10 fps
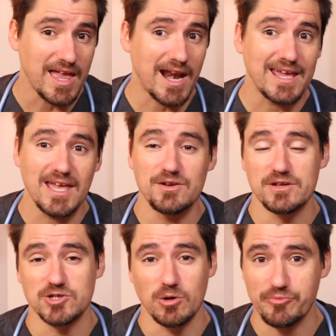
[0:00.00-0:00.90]
And I can't do
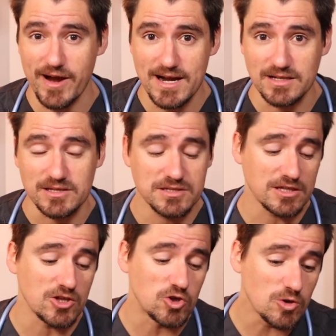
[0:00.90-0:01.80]
a general practice, just
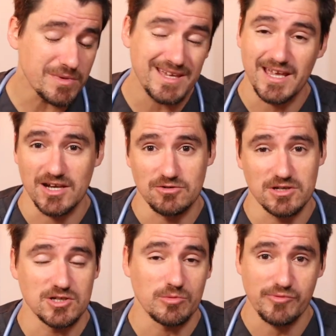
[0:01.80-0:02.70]
like a human can't do
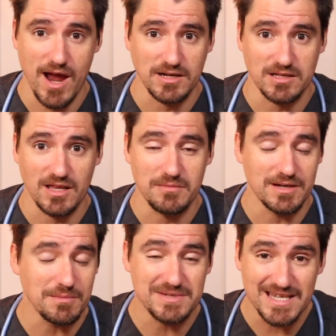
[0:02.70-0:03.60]
a general practice, and
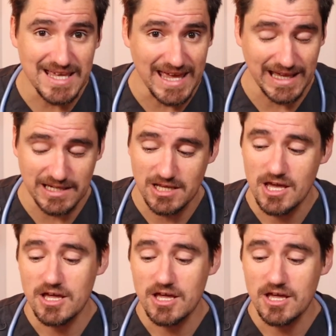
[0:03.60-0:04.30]
an MD can't.